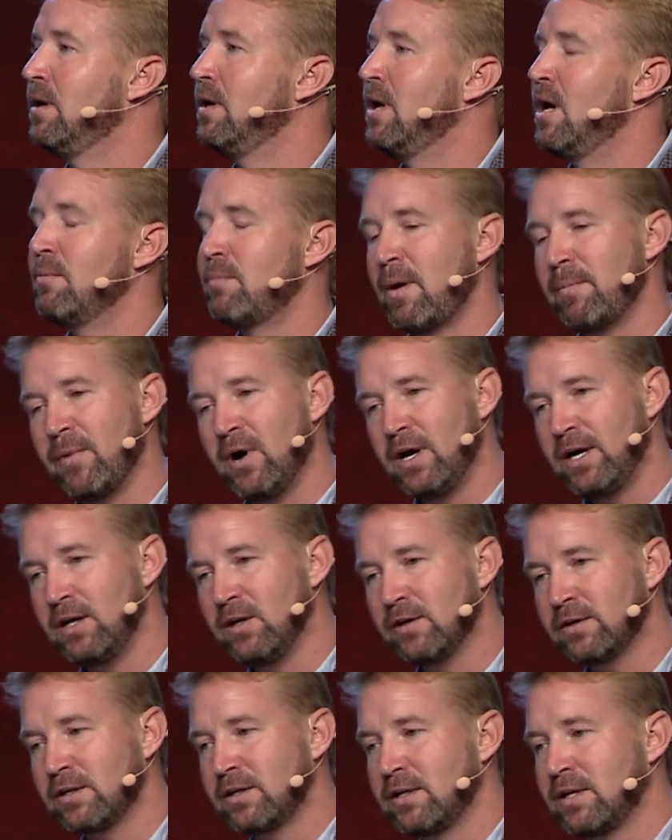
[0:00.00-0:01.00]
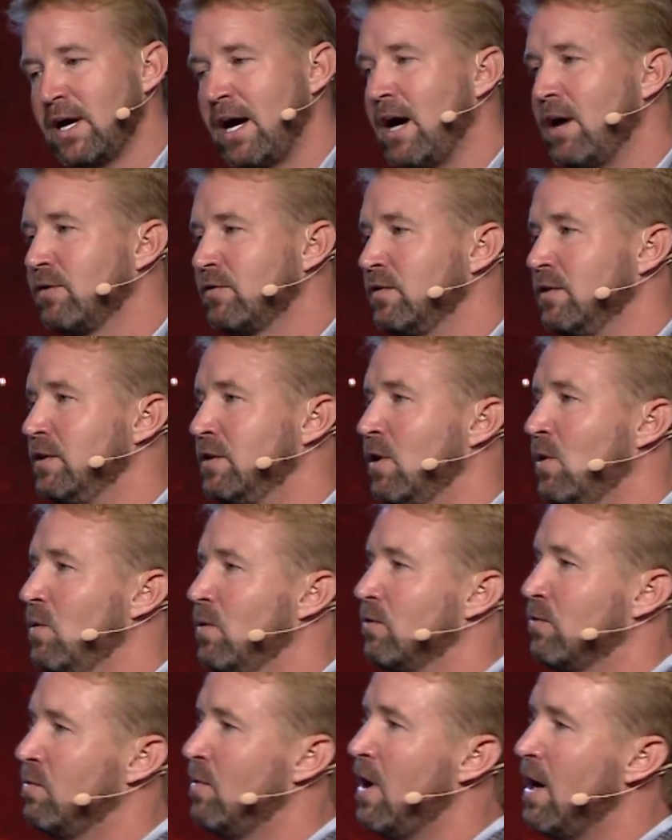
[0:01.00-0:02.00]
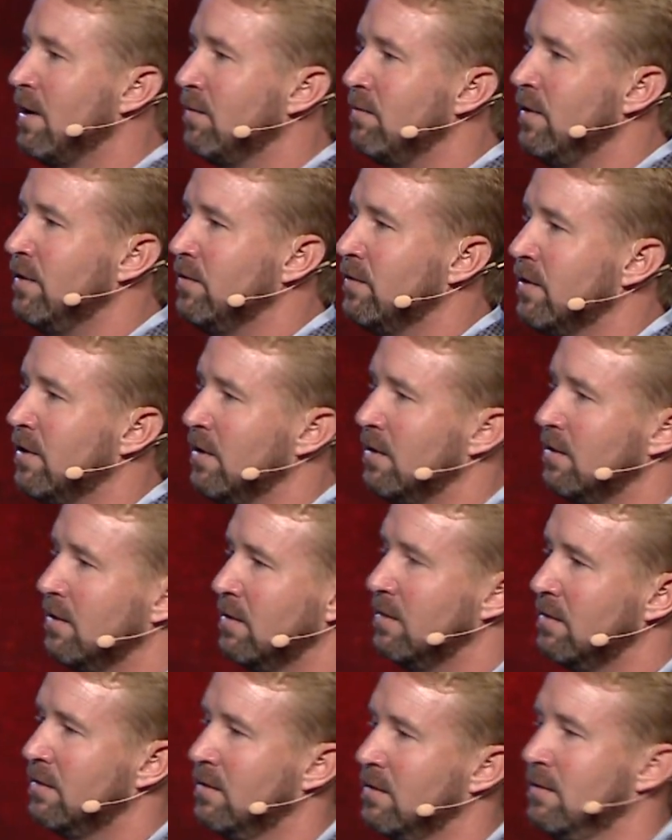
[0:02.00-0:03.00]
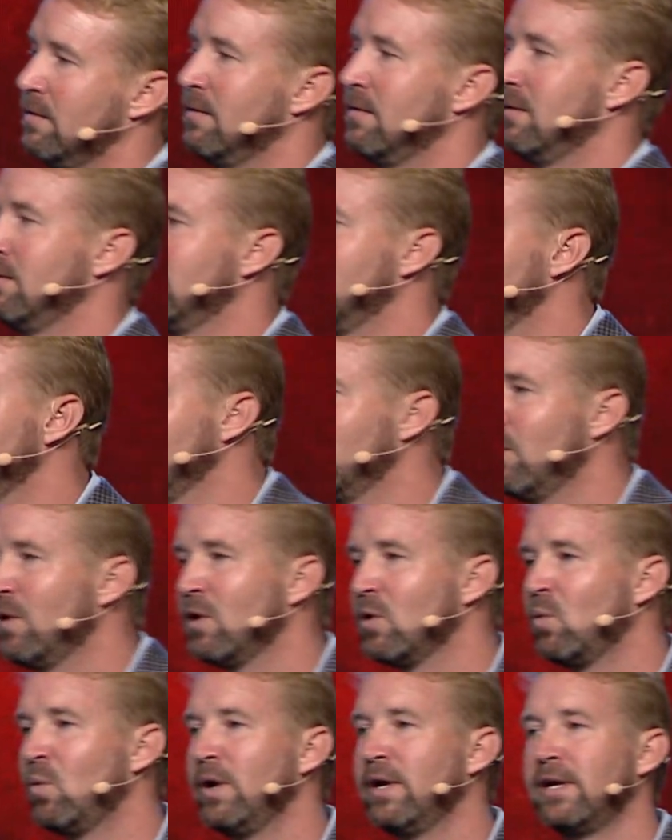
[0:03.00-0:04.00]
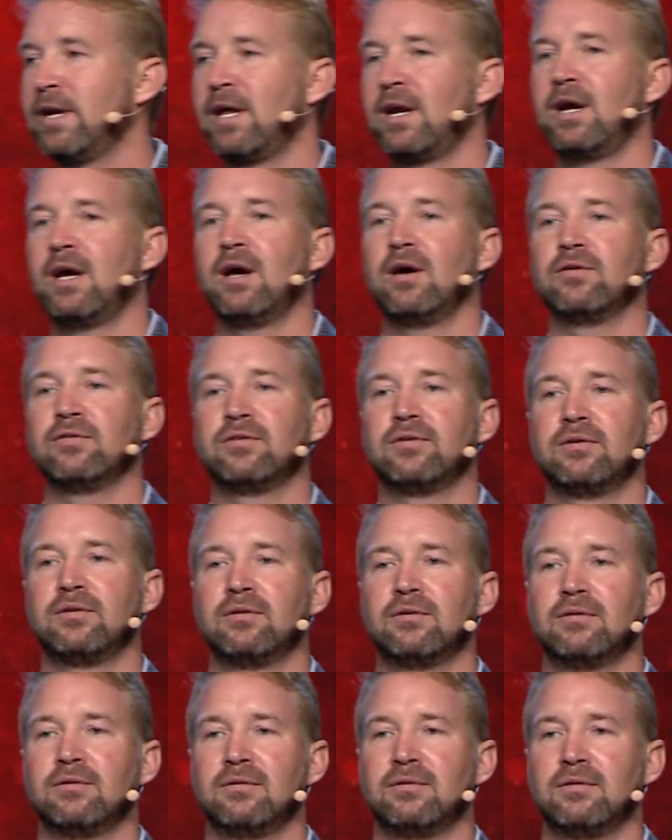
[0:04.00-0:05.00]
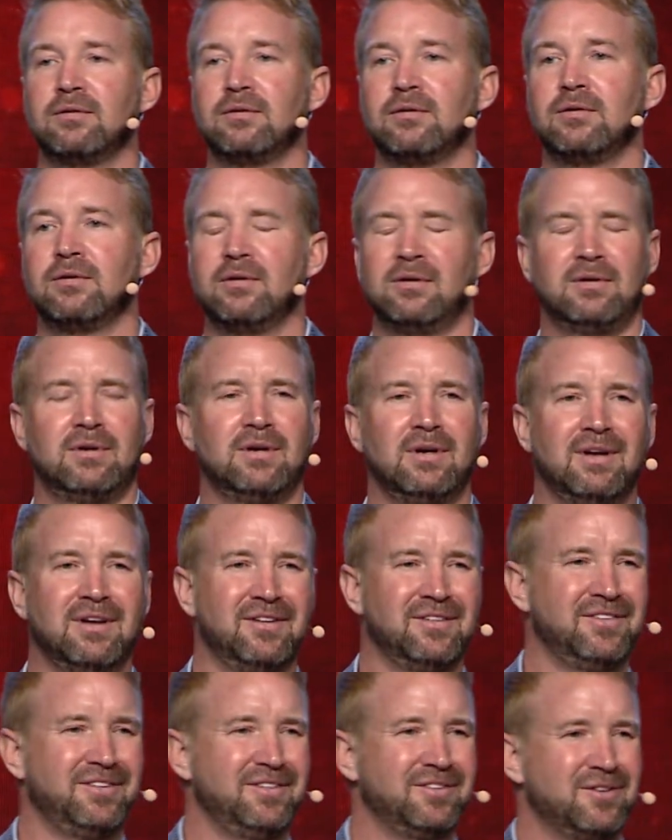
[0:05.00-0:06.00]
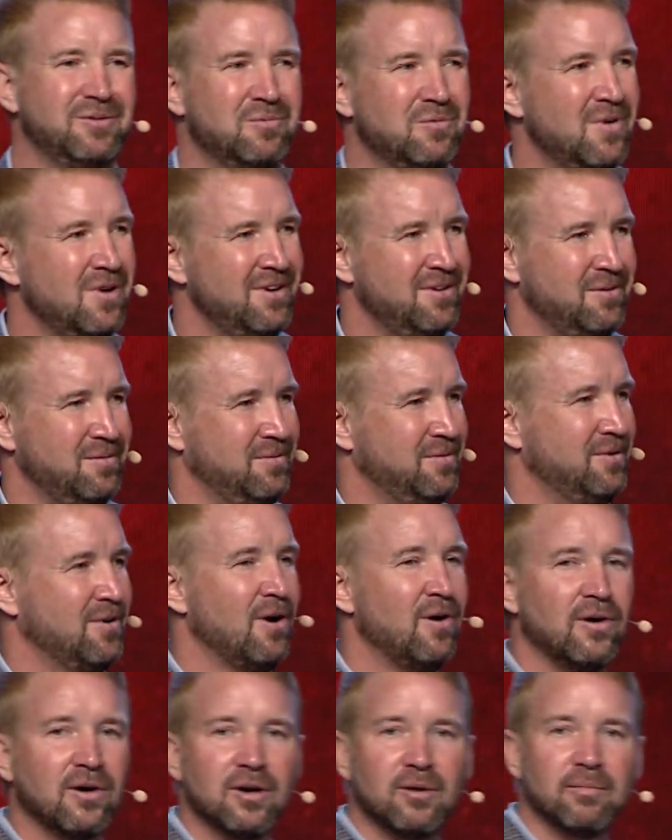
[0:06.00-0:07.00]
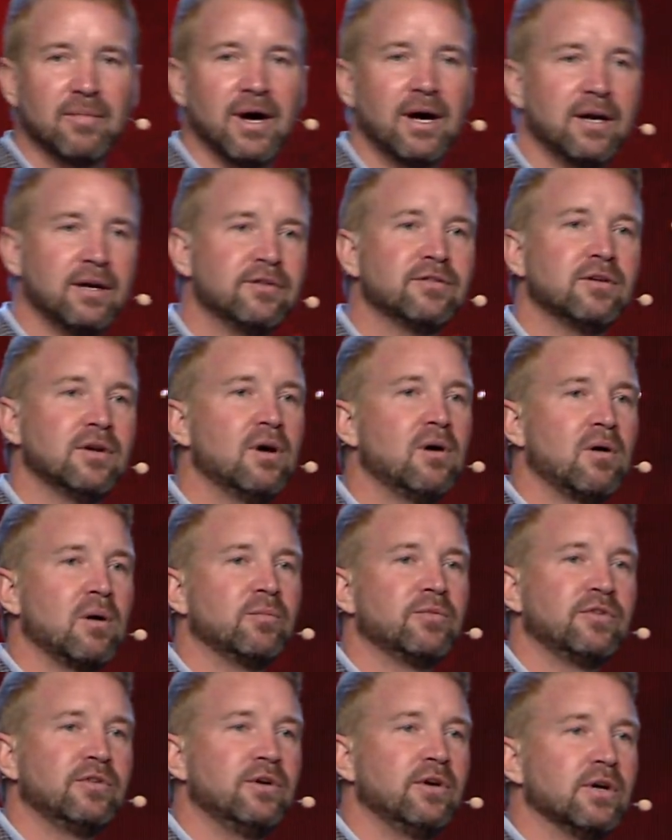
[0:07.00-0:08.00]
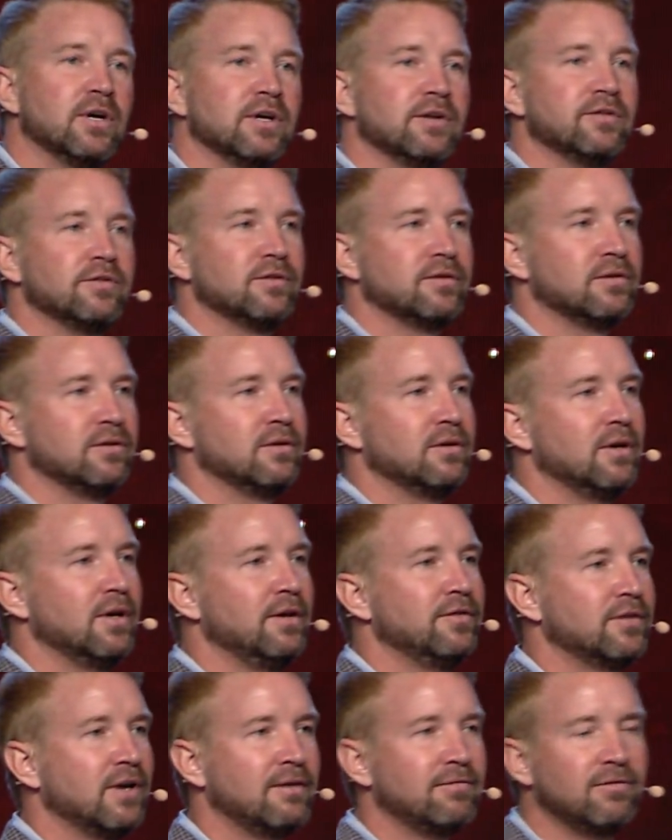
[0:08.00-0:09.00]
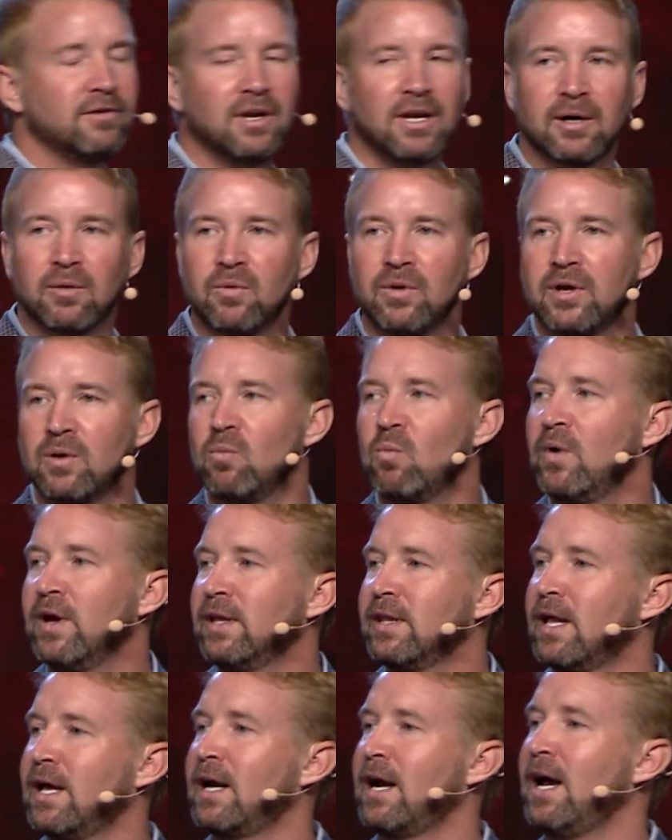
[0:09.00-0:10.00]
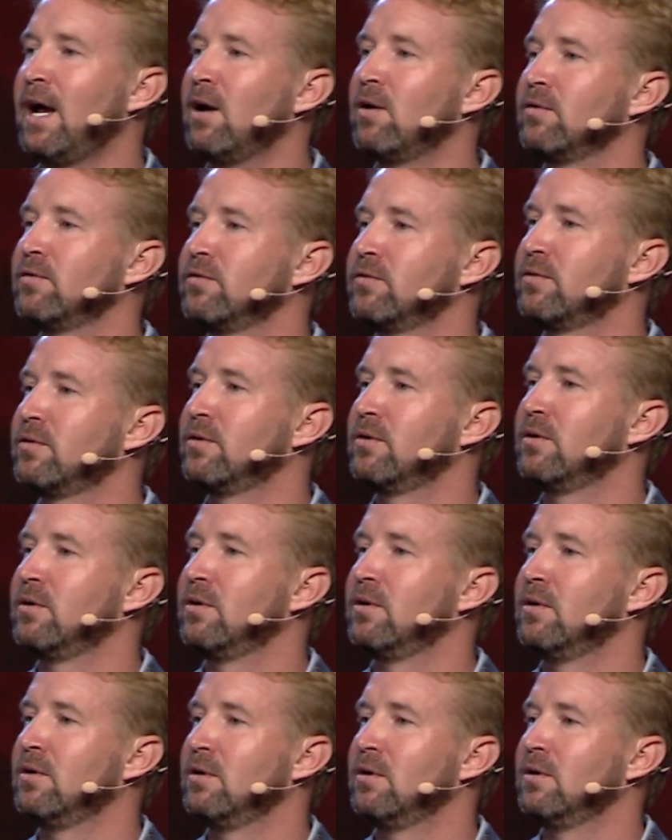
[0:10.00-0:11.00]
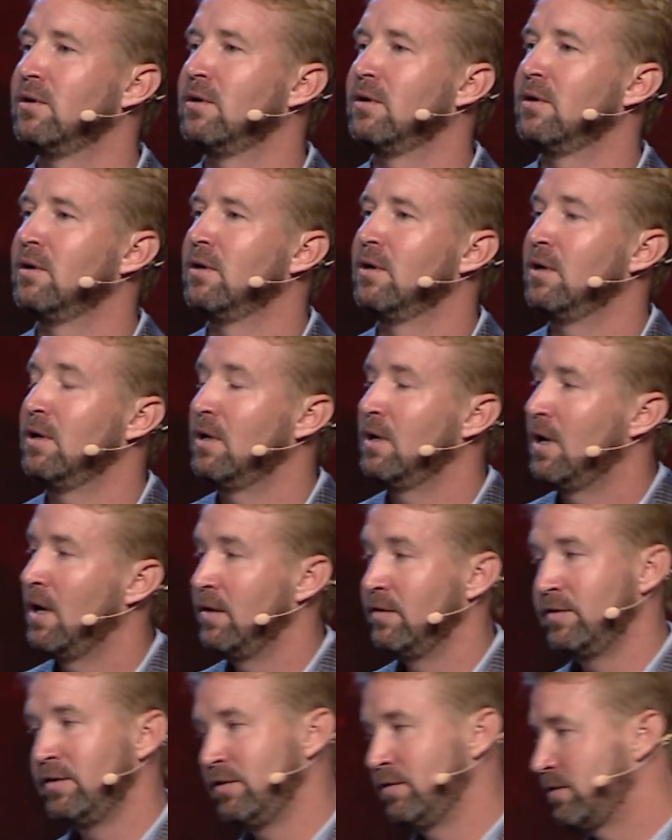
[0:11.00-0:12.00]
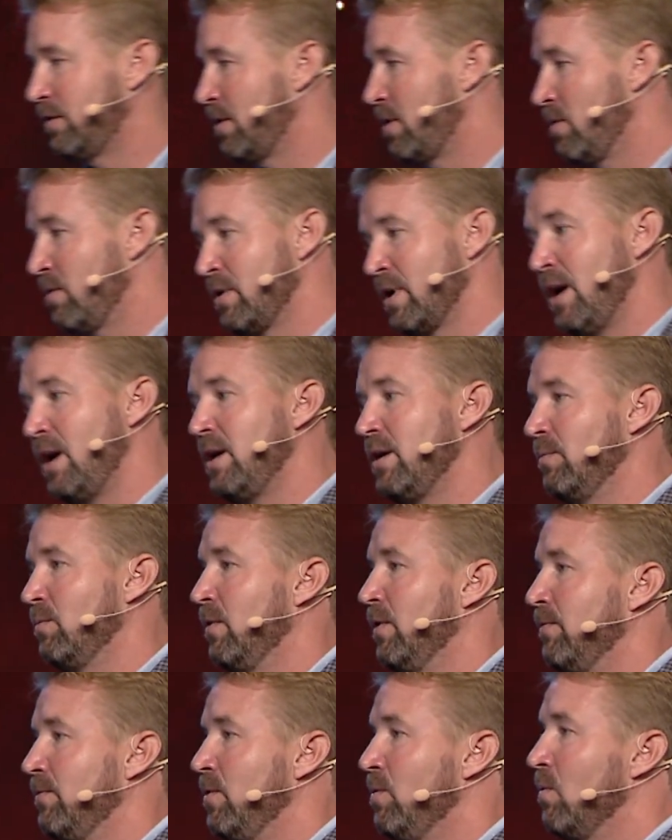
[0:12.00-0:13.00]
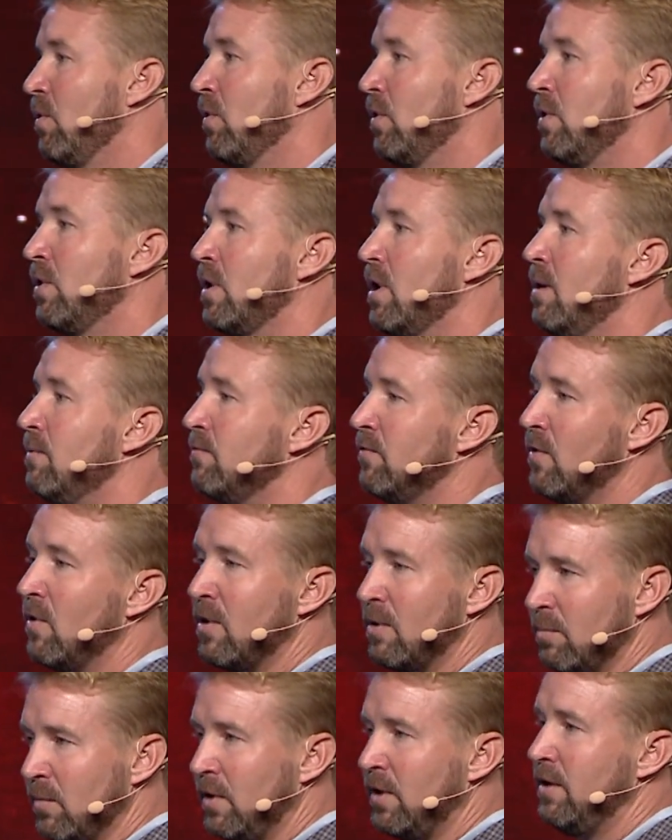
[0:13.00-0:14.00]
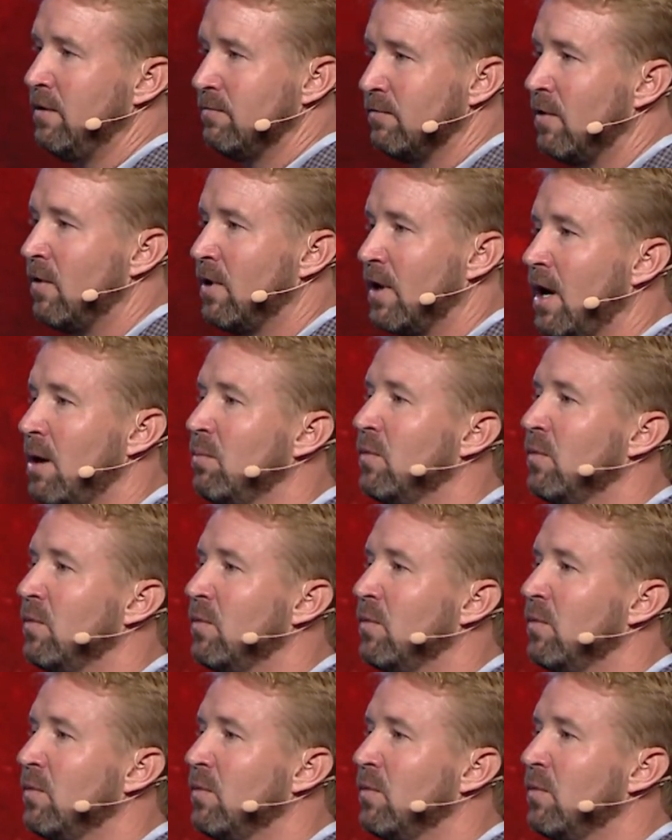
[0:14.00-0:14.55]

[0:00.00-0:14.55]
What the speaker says: And my buddy looked at the house, and he told his wife, he said, we're going to win that house. She said, what are you talking about? He said, no, I'm serious. He said, I feel like we can win that house. And she said, okay, well, if you want to hook up for it, believe for it, I'll